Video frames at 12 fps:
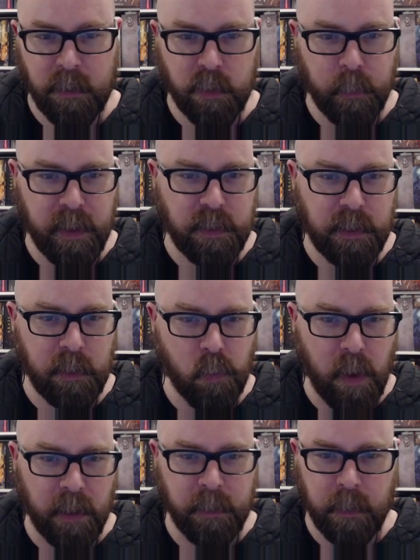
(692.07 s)
So basically
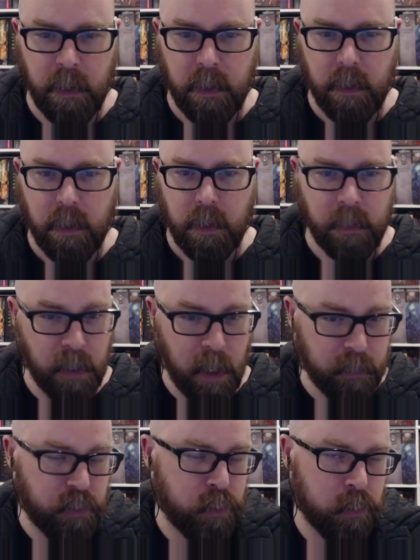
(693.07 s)
1,
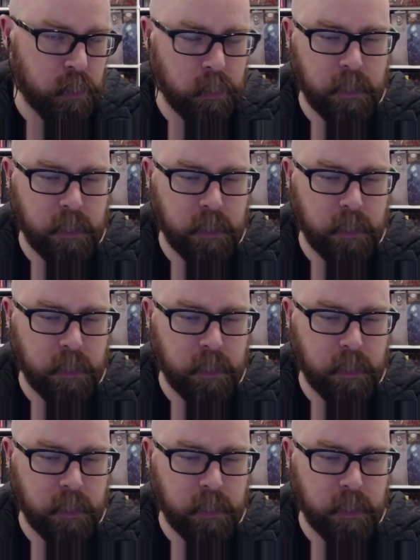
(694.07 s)
not 2,